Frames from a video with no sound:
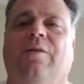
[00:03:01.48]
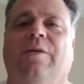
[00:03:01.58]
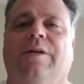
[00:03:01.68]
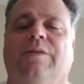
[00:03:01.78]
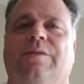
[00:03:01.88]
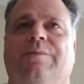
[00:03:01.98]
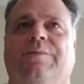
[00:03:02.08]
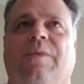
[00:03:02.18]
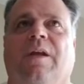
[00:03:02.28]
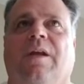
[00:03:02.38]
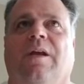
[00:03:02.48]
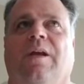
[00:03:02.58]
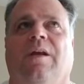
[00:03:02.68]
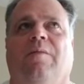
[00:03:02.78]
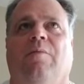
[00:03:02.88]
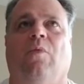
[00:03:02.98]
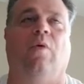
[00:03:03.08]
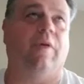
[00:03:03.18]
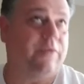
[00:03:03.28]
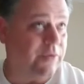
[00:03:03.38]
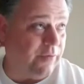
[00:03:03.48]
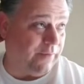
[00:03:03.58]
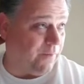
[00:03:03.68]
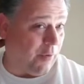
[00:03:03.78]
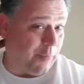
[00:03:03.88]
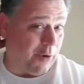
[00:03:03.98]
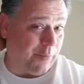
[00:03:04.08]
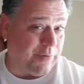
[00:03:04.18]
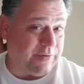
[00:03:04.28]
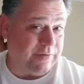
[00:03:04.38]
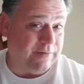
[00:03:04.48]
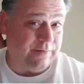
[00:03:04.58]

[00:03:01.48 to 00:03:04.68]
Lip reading: is more suited for a purpose